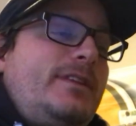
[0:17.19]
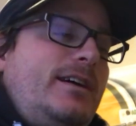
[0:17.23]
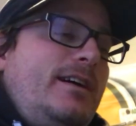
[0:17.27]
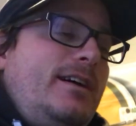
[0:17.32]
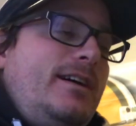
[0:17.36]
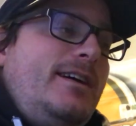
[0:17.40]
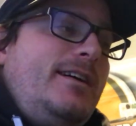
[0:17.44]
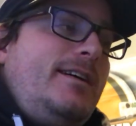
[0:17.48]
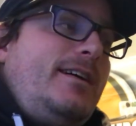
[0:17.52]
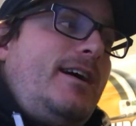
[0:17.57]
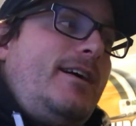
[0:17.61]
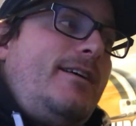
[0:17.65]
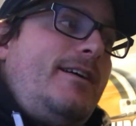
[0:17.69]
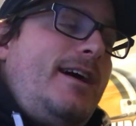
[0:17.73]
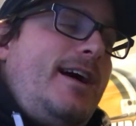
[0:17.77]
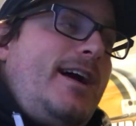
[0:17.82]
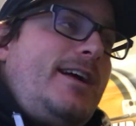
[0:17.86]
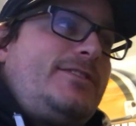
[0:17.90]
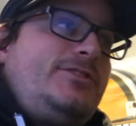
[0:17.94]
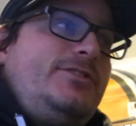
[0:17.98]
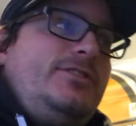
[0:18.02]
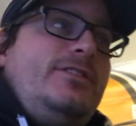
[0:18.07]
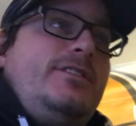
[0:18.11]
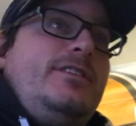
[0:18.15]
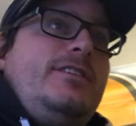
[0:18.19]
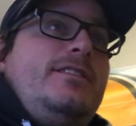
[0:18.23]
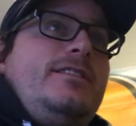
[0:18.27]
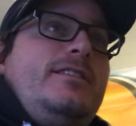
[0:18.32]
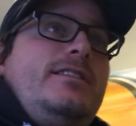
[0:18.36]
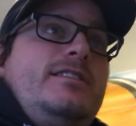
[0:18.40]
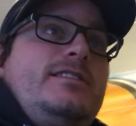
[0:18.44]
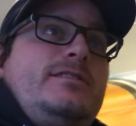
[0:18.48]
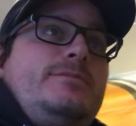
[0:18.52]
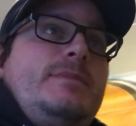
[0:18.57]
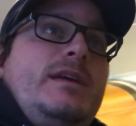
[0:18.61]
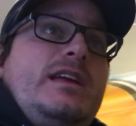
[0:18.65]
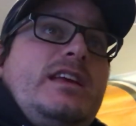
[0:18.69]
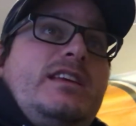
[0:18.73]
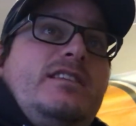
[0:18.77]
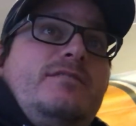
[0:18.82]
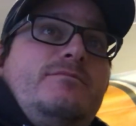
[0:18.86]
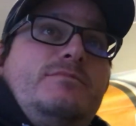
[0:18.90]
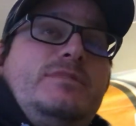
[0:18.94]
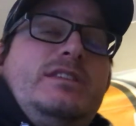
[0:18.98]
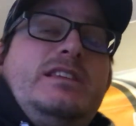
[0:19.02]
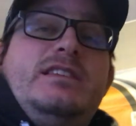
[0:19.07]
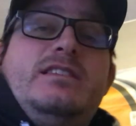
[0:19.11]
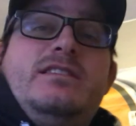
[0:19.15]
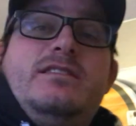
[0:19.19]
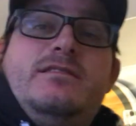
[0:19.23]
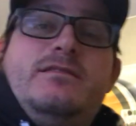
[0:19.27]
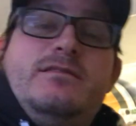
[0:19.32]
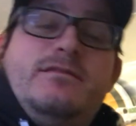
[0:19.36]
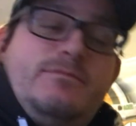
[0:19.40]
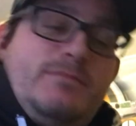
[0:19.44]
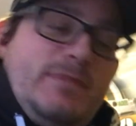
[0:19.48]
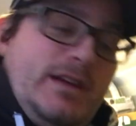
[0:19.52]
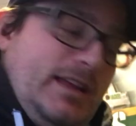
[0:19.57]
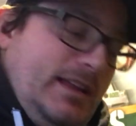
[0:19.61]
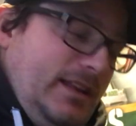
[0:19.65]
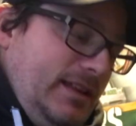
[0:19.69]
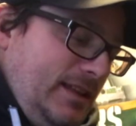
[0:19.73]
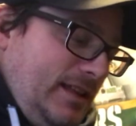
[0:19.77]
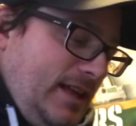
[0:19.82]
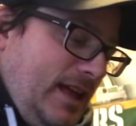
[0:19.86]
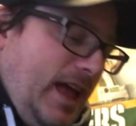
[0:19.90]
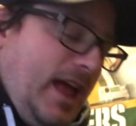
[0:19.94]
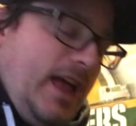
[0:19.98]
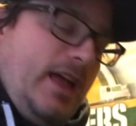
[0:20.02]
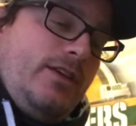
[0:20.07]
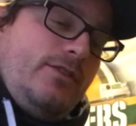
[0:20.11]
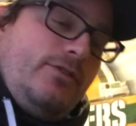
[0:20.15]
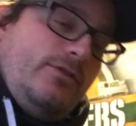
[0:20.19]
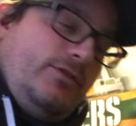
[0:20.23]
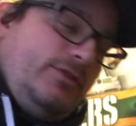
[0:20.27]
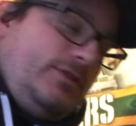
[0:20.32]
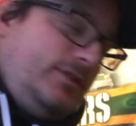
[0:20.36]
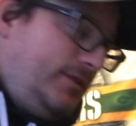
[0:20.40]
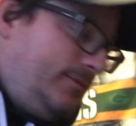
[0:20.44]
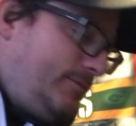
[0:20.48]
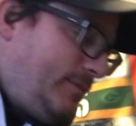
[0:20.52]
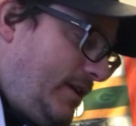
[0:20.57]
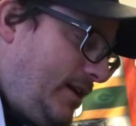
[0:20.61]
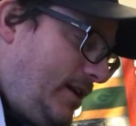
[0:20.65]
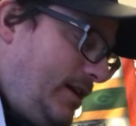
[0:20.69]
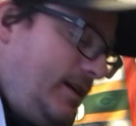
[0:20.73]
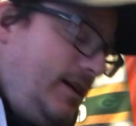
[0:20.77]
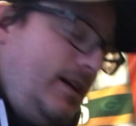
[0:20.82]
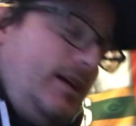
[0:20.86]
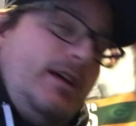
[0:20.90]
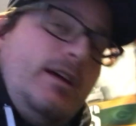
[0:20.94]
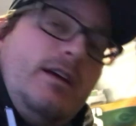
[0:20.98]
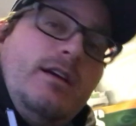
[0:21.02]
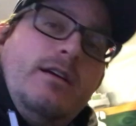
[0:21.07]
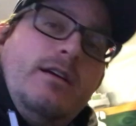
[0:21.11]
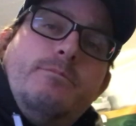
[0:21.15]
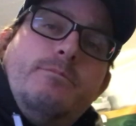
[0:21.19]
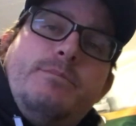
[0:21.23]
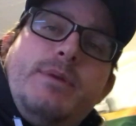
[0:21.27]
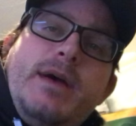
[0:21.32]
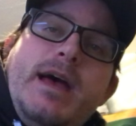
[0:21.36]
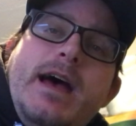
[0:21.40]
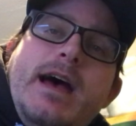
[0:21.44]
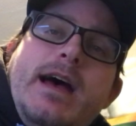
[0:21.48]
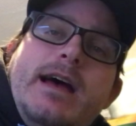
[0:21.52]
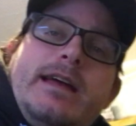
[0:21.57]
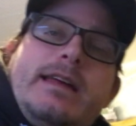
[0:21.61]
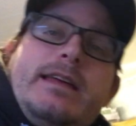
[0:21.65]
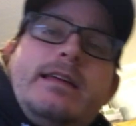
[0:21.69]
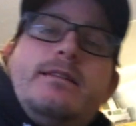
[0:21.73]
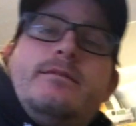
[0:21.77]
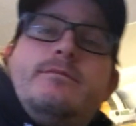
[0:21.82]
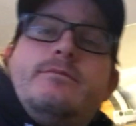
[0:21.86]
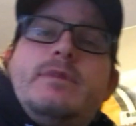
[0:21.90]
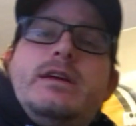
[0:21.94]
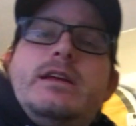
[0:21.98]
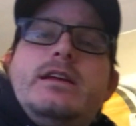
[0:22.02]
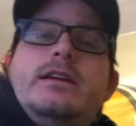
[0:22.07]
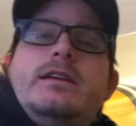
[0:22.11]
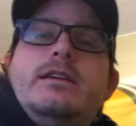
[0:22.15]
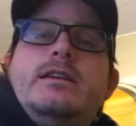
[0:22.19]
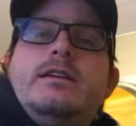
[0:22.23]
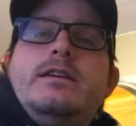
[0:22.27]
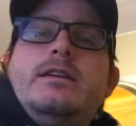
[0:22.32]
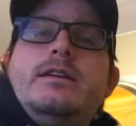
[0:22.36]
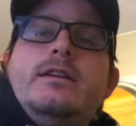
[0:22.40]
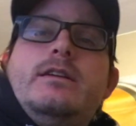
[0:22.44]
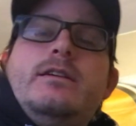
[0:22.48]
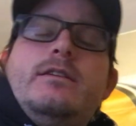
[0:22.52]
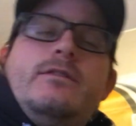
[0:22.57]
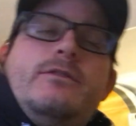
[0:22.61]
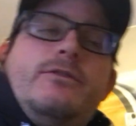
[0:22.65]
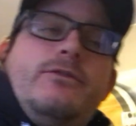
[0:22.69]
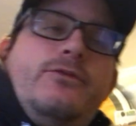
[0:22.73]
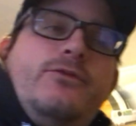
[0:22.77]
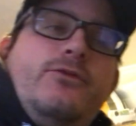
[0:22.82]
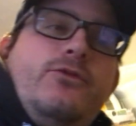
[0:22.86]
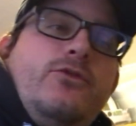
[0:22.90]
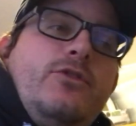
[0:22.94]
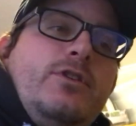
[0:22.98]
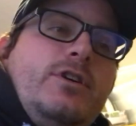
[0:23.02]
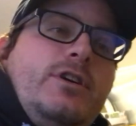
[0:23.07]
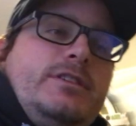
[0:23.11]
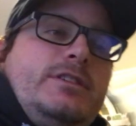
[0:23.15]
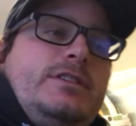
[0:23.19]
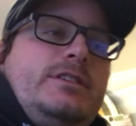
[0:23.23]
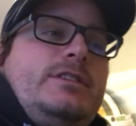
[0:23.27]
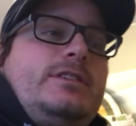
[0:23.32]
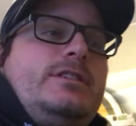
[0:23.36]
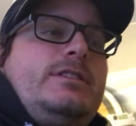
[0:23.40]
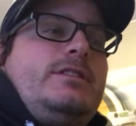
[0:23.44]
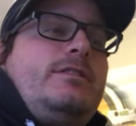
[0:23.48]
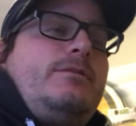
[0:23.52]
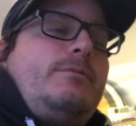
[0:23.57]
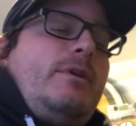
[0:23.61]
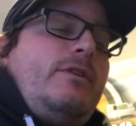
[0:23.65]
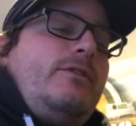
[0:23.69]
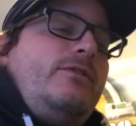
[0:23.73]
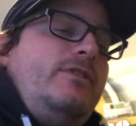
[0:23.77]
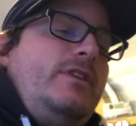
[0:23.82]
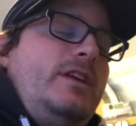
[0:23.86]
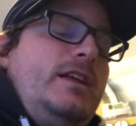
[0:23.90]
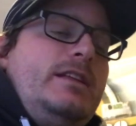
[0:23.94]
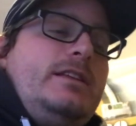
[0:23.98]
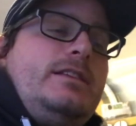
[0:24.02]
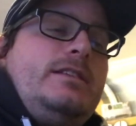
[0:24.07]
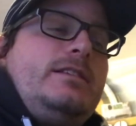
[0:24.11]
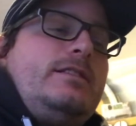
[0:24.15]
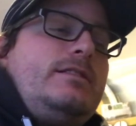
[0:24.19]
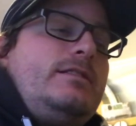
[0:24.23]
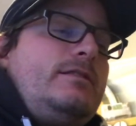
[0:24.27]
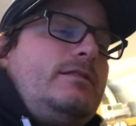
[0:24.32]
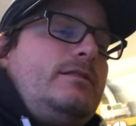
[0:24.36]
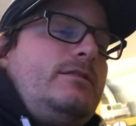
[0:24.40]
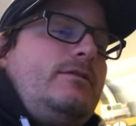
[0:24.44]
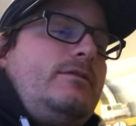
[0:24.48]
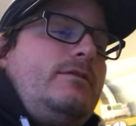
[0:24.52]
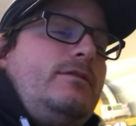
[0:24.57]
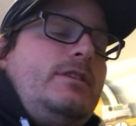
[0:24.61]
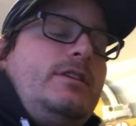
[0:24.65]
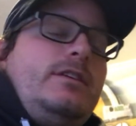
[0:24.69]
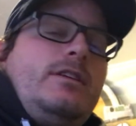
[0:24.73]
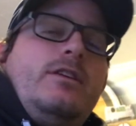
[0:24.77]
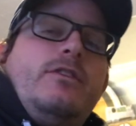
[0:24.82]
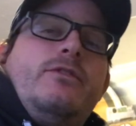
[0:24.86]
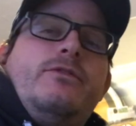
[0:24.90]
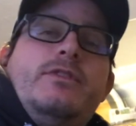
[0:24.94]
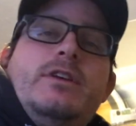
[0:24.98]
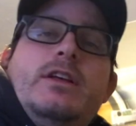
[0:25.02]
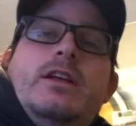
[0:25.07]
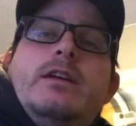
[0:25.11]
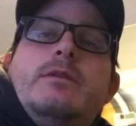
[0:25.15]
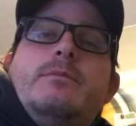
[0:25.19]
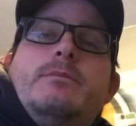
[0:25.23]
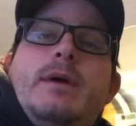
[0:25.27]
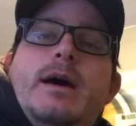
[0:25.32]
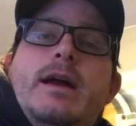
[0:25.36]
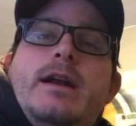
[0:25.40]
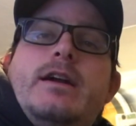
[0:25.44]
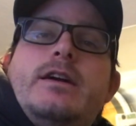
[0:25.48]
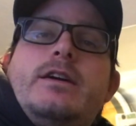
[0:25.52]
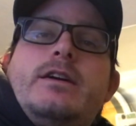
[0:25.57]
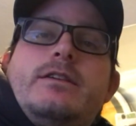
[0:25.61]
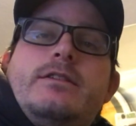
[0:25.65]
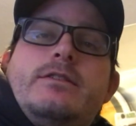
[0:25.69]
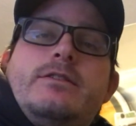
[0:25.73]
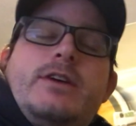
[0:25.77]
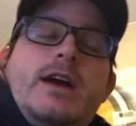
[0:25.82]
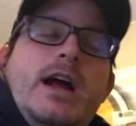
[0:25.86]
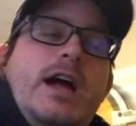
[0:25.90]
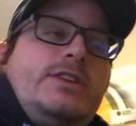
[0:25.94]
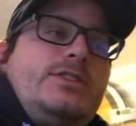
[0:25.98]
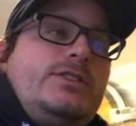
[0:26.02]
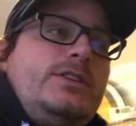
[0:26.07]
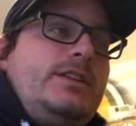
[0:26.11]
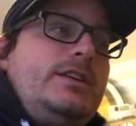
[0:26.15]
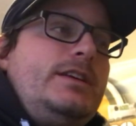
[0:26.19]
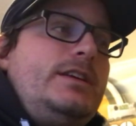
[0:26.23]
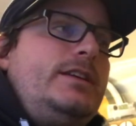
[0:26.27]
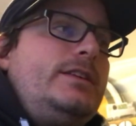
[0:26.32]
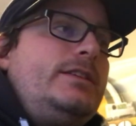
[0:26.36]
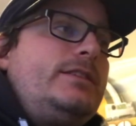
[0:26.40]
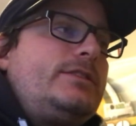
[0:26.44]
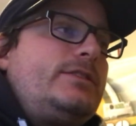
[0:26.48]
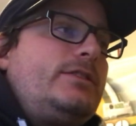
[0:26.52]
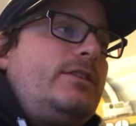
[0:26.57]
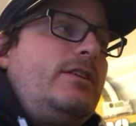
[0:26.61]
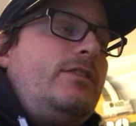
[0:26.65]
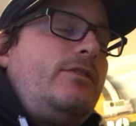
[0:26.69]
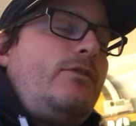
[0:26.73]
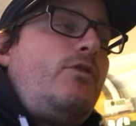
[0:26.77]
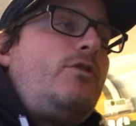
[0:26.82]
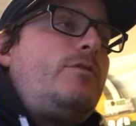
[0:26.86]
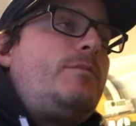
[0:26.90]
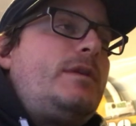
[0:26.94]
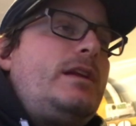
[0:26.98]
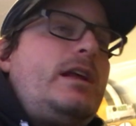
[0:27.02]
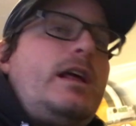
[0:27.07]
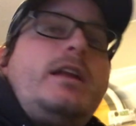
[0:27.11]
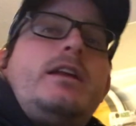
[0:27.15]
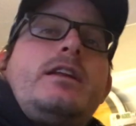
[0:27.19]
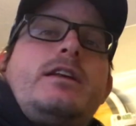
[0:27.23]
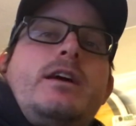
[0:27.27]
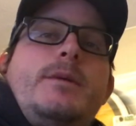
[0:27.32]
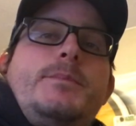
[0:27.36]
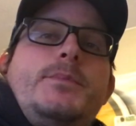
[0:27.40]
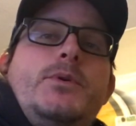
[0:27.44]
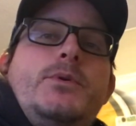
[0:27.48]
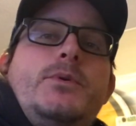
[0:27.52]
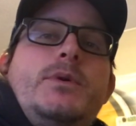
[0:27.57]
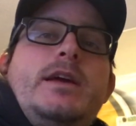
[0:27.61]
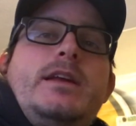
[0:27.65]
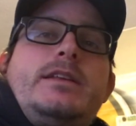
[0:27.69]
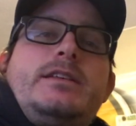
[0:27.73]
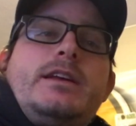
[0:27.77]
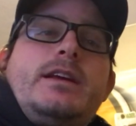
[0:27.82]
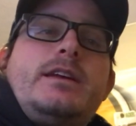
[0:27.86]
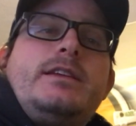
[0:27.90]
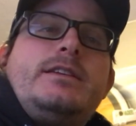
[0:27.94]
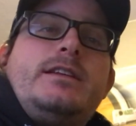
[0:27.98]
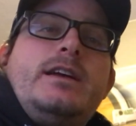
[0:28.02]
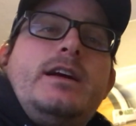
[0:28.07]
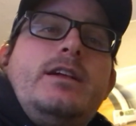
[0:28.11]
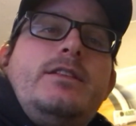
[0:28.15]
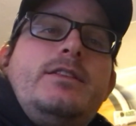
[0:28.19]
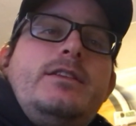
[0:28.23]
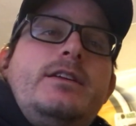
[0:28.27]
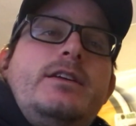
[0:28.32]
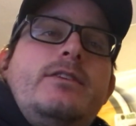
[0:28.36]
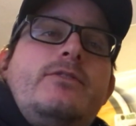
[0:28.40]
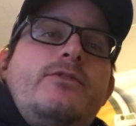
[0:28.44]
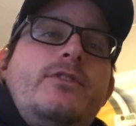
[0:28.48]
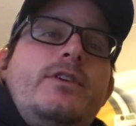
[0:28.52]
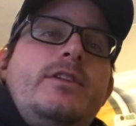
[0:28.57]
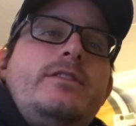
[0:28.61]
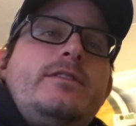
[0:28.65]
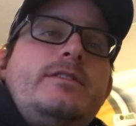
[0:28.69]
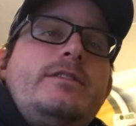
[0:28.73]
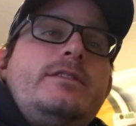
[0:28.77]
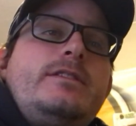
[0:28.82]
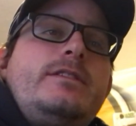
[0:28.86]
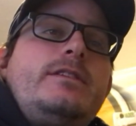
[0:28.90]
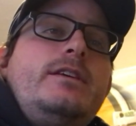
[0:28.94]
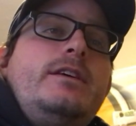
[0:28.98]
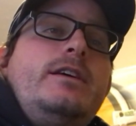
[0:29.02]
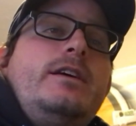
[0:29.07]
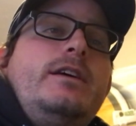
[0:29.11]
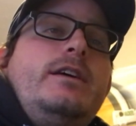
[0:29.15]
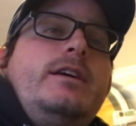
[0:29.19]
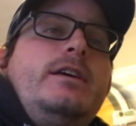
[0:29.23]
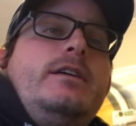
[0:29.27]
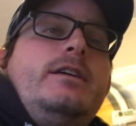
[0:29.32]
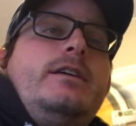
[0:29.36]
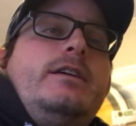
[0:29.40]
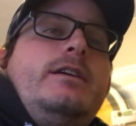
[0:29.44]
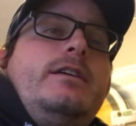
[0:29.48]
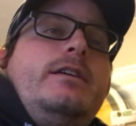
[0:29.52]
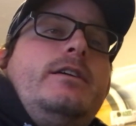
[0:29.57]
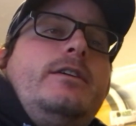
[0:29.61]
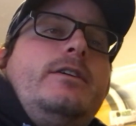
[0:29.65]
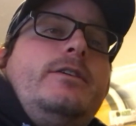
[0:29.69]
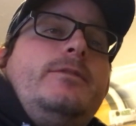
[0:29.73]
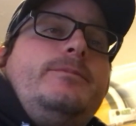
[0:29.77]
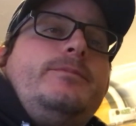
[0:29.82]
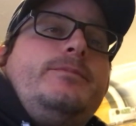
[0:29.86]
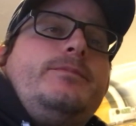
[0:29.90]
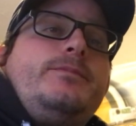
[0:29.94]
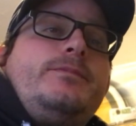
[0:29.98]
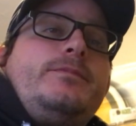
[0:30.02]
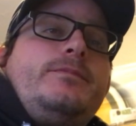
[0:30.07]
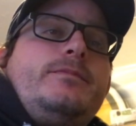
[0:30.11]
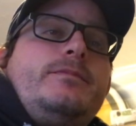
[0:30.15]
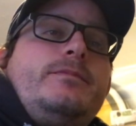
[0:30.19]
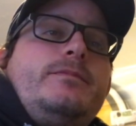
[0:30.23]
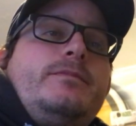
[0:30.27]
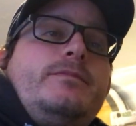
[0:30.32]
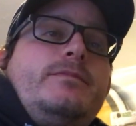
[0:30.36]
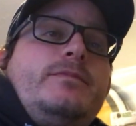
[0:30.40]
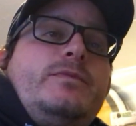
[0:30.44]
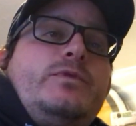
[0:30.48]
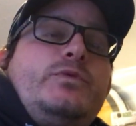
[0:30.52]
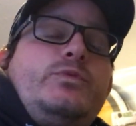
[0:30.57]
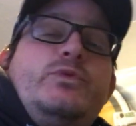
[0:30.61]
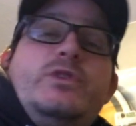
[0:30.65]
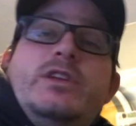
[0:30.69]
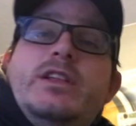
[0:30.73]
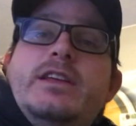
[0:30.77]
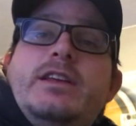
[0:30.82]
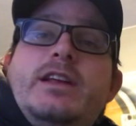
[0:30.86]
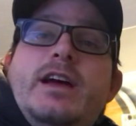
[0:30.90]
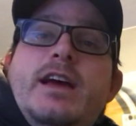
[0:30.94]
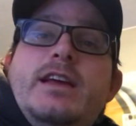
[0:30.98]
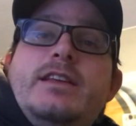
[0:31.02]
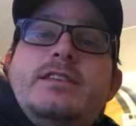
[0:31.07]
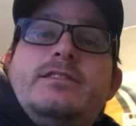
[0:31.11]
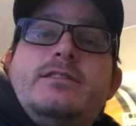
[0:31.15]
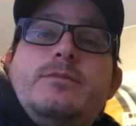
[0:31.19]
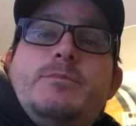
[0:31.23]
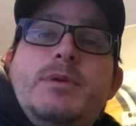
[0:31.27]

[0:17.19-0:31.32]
Uh, actually, it's making me, my ankles and my back and my foot and my feet, they're feeling better gradually. So I've only been on it a couple weeks. I can tell the difference. Um, it's really nice.